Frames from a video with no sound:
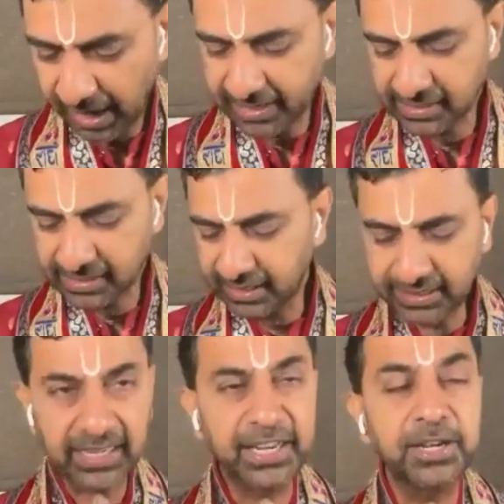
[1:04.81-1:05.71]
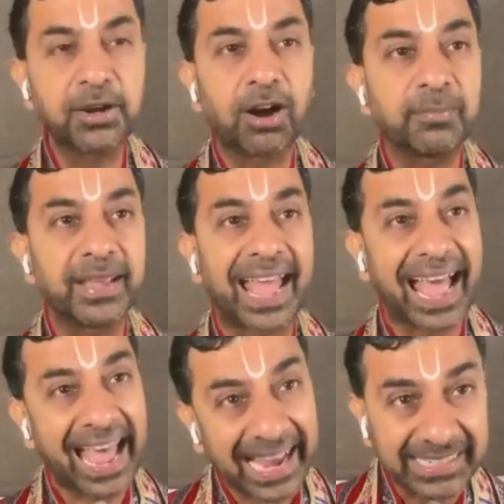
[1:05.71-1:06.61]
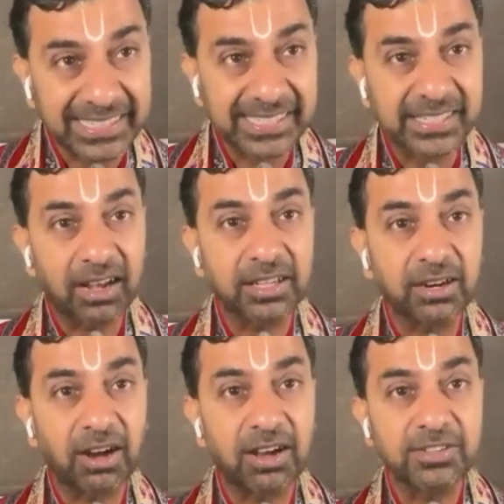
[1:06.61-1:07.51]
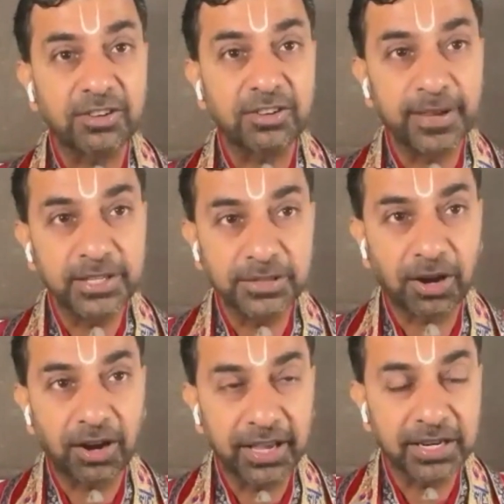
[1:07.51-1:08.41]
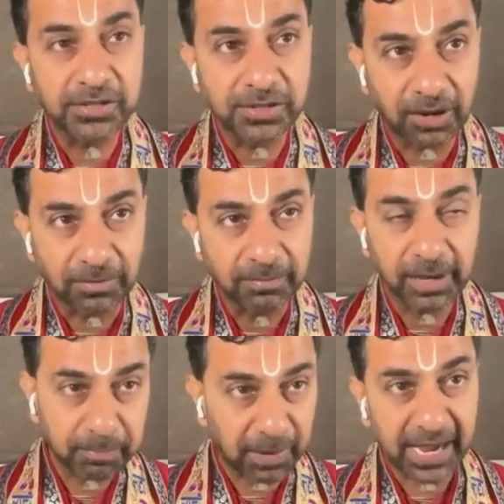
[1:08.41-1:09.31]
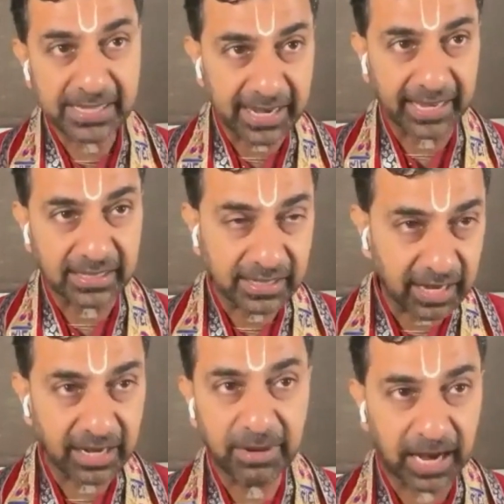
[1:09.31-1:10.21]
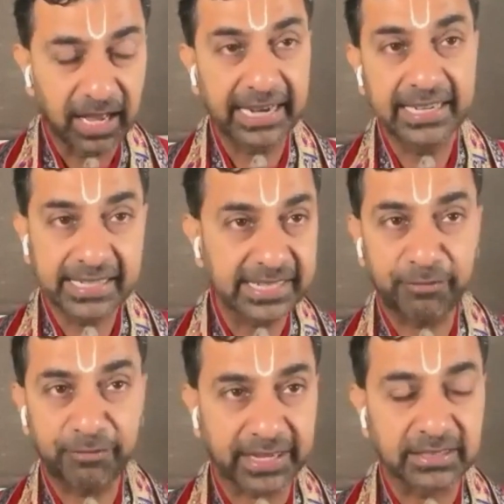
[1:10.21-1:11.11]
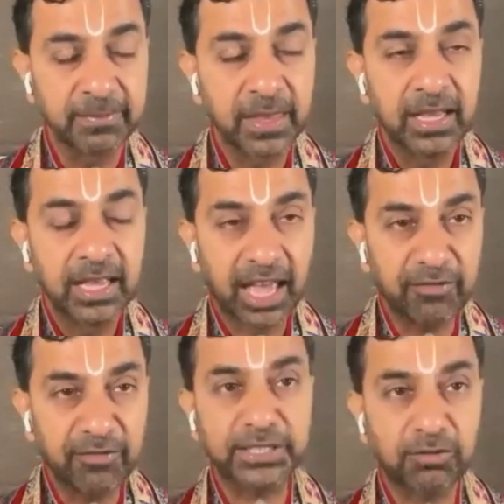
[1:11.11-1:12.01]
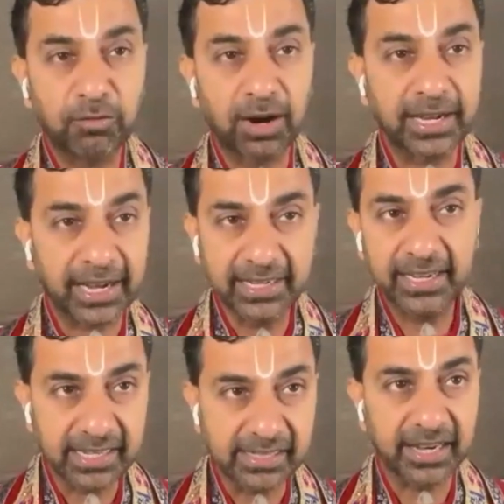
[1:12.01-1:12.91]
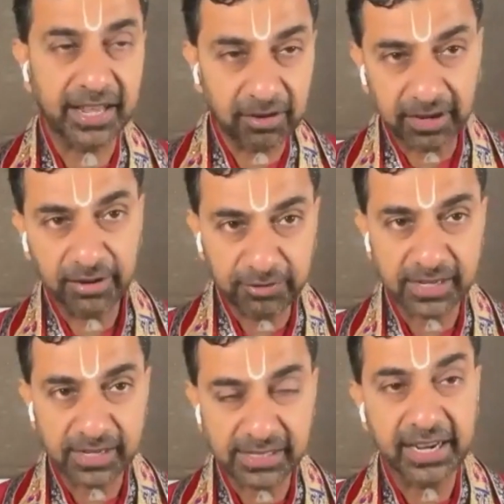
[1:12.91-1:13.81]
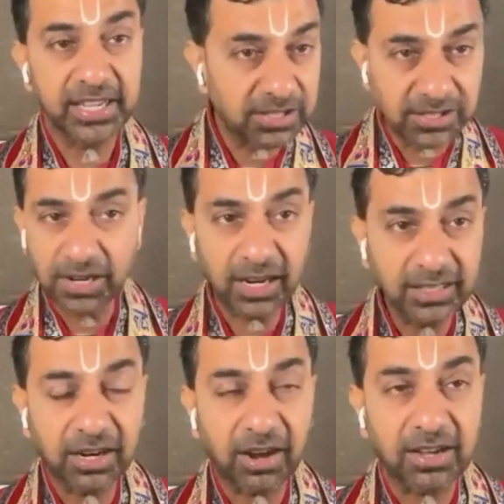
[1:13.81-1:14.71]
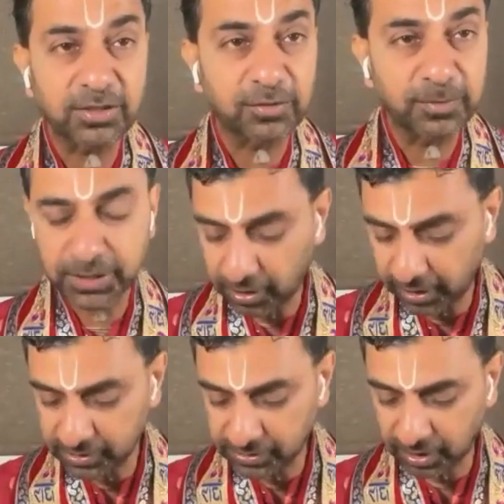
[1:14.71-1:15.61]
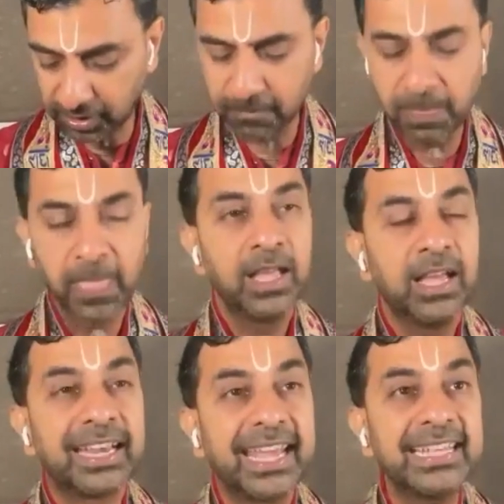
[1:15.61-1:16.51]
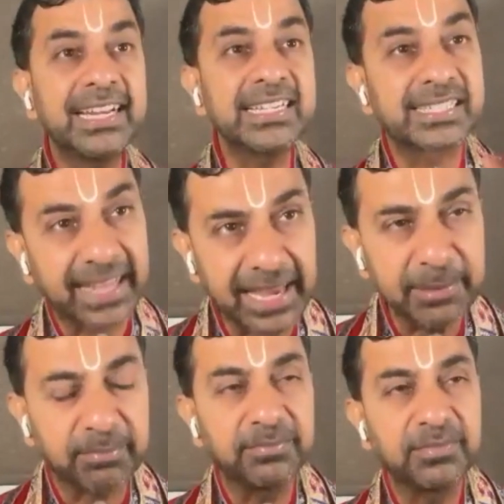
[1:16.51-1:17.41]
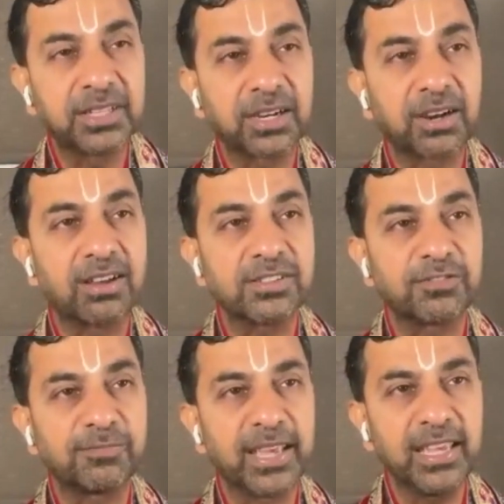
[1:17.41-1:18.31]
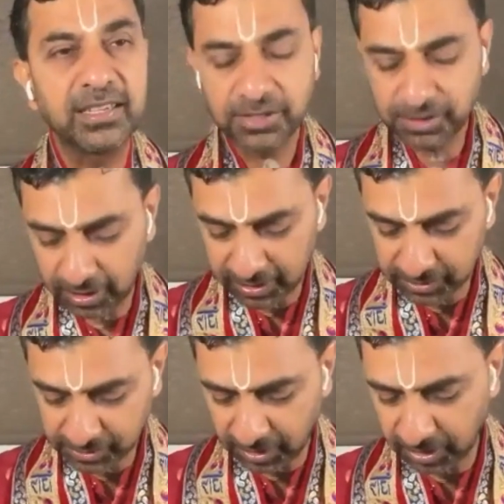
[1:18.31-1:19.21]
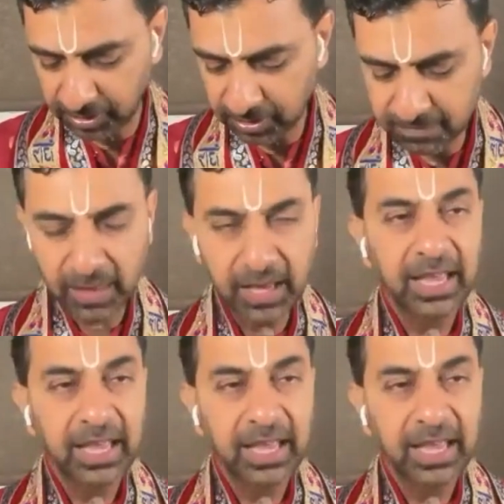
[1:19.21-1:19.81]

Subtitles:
And certainly not my acts are the cause of my joy and sorrow. My past acts, karma, and its effect of what I did yesterday or day before yesterday is not the cause of my joy and sorrow. Neither is time the cause of my joy and sorrow.